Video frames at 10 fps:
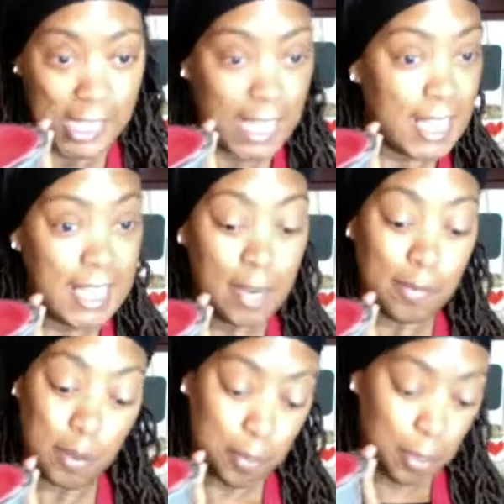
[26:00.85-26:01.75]
And then I'm
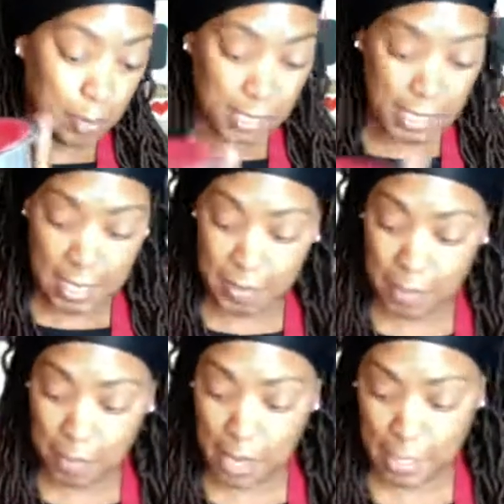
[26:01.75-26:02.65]
going to put them in the oven and bake